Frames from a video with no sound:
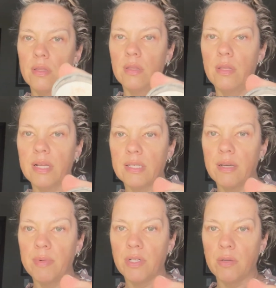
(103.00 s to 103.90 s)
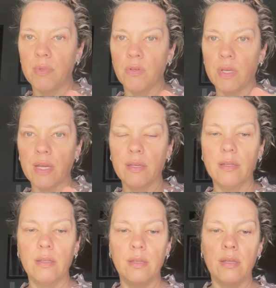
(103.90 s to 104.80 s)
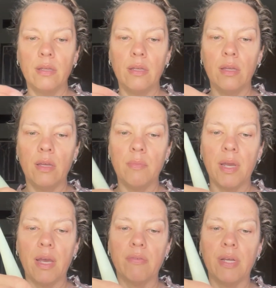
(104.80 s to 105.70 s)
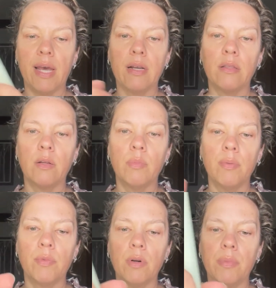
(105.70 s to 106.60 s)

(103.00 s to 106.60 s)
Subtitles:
That's how much I'm using. I might have to add a little bit more,